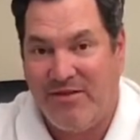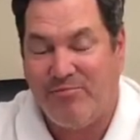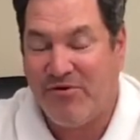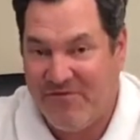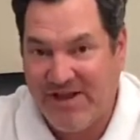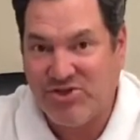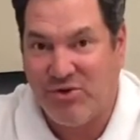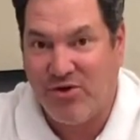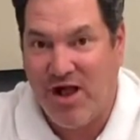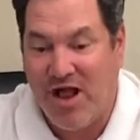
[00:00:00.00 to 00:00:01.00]
professional
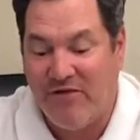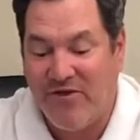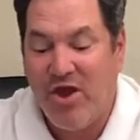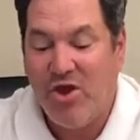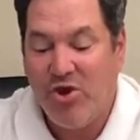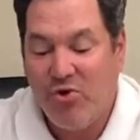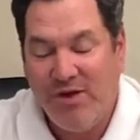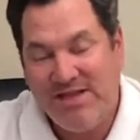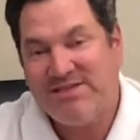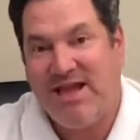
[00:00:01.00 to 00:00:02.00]
golf, who
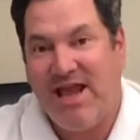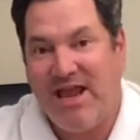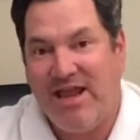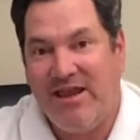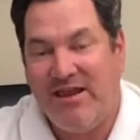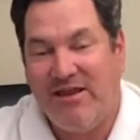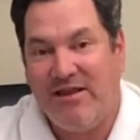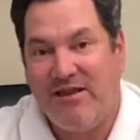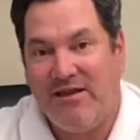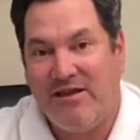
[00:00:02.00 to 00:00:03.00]
is a
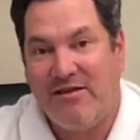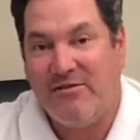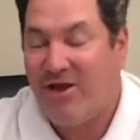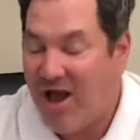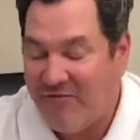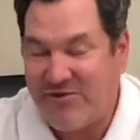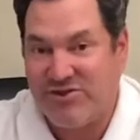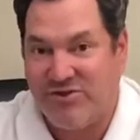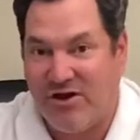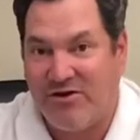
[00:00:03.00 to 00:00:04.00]
golf
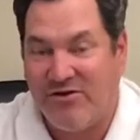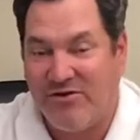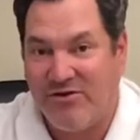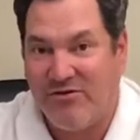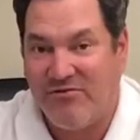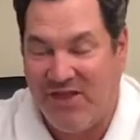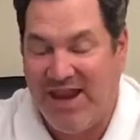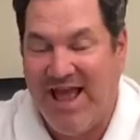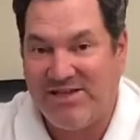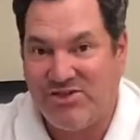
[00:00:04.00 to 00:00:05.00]
instructor for the
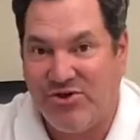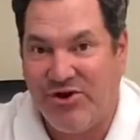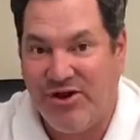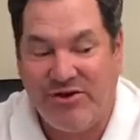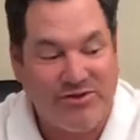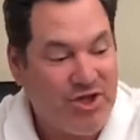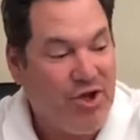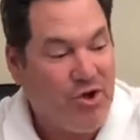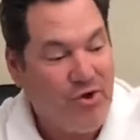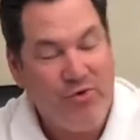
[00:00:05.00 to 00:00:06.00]
last 30 years
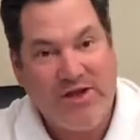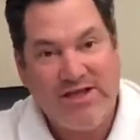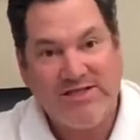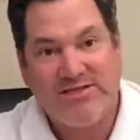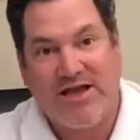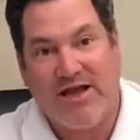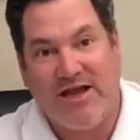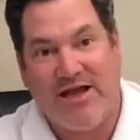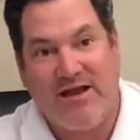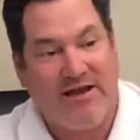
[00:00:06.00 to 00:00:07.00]
who is
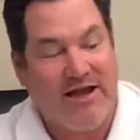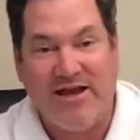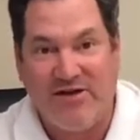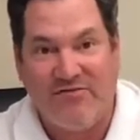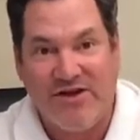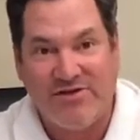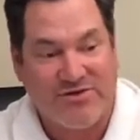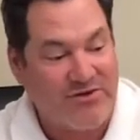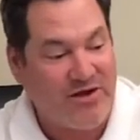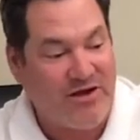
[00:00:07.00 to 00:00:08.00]
an
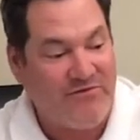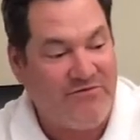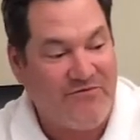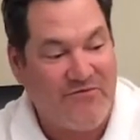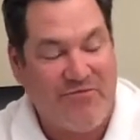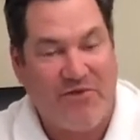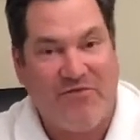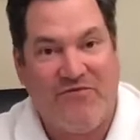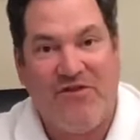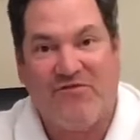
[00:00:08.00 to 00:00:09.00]
inventor of
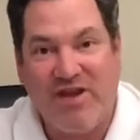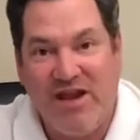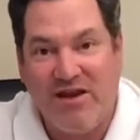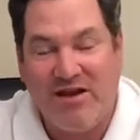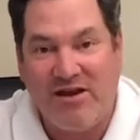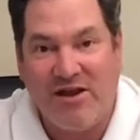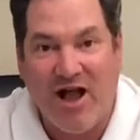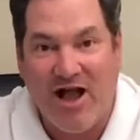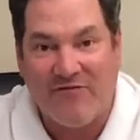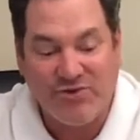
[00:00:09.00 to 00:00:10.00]
15
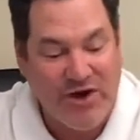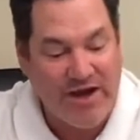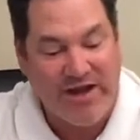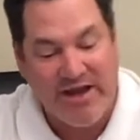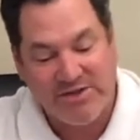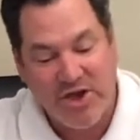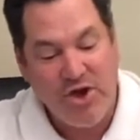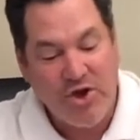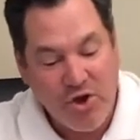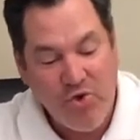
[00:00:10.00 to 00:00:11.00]
golf training aids,
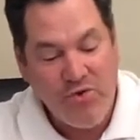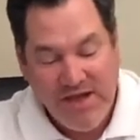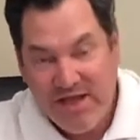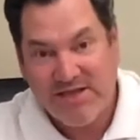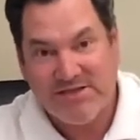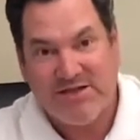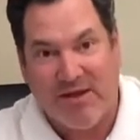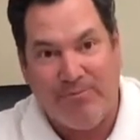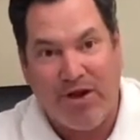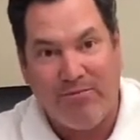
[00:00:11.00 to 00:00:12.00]
who is a
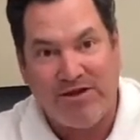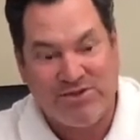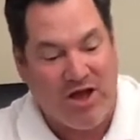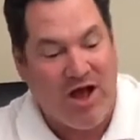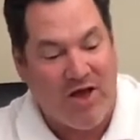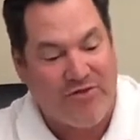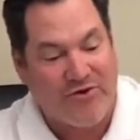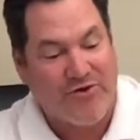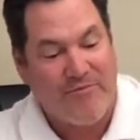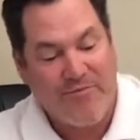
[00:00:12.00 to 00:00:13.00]
published
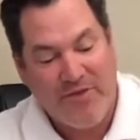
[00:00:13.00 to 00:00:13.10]
author